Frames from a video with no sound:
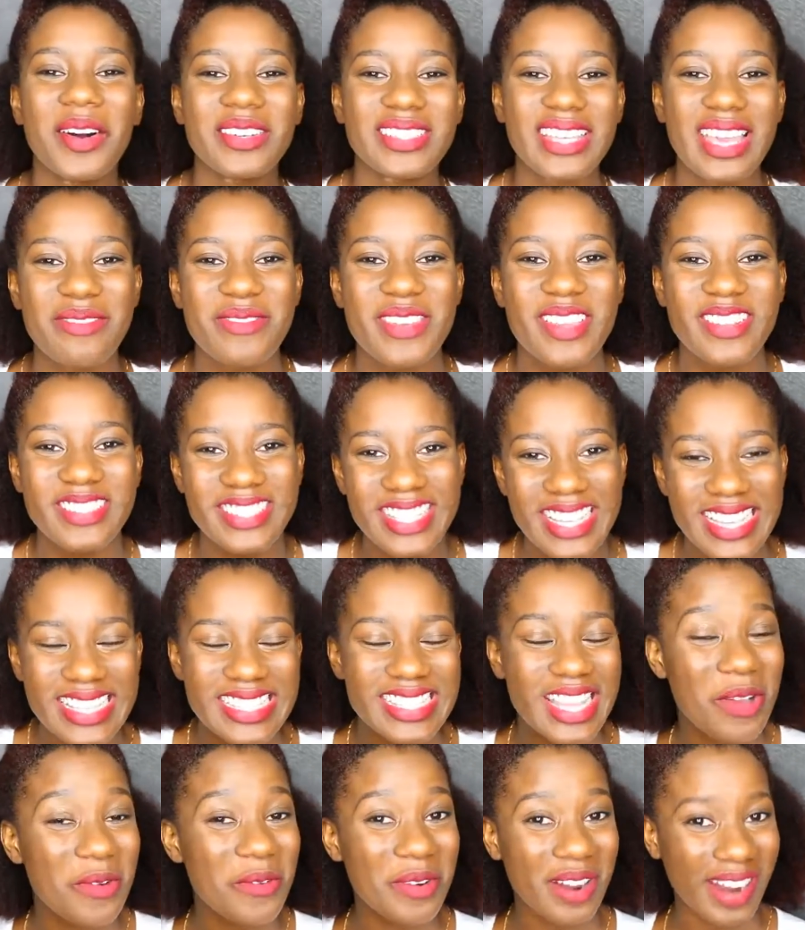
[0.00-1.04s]
Okay,
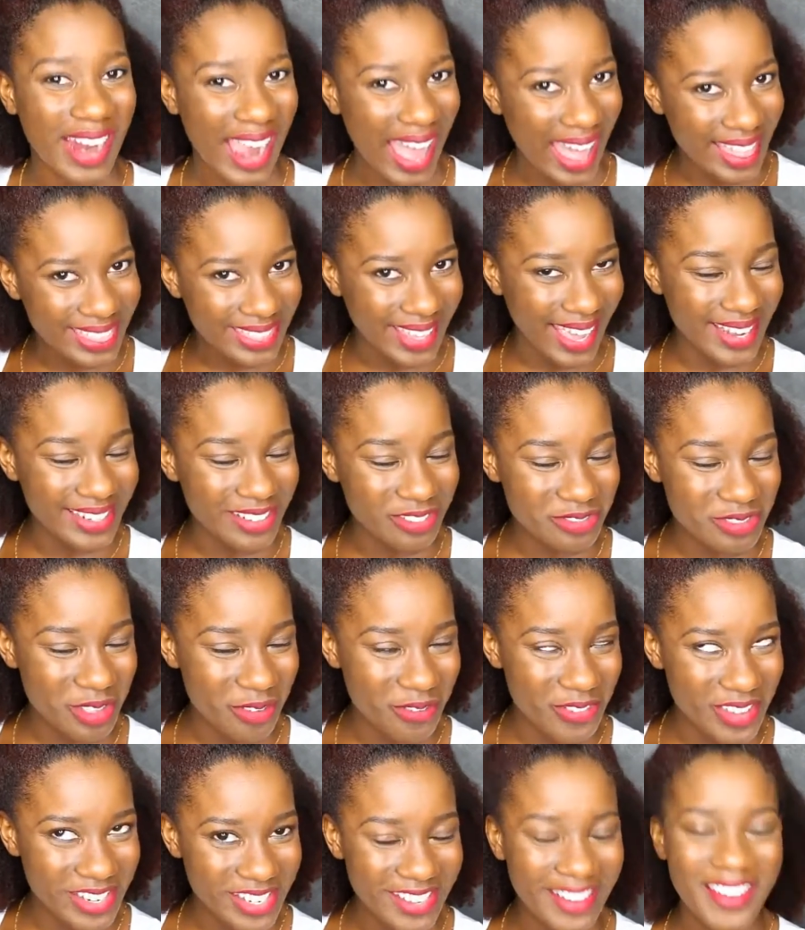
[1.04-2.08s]
beauties, we're at the end of
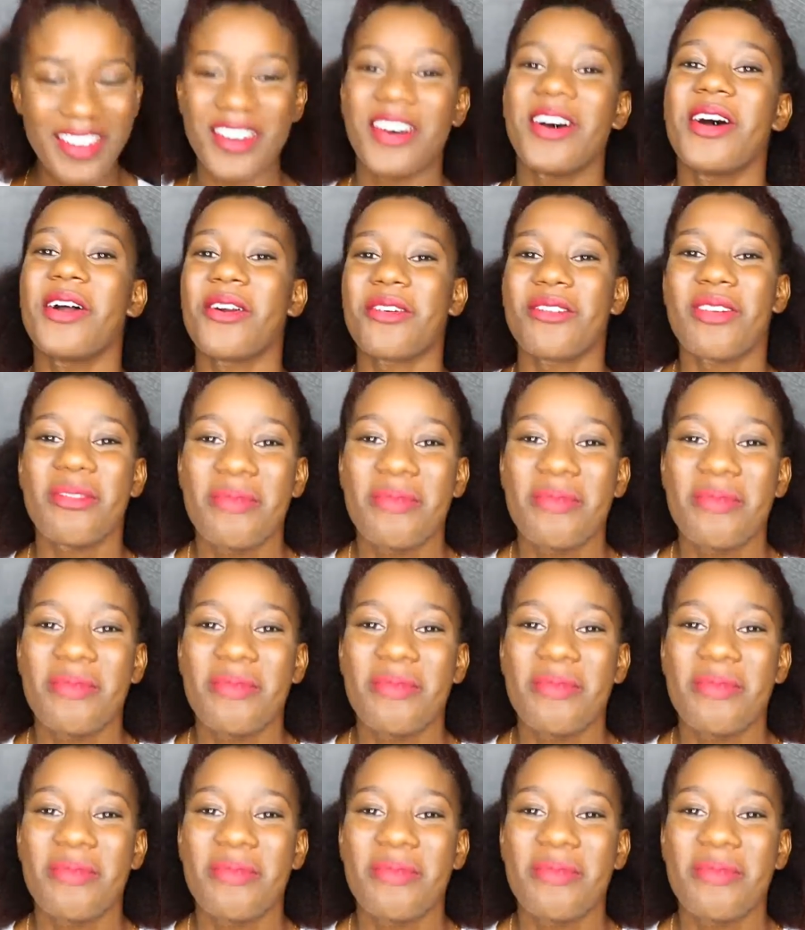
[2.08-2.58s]
the video.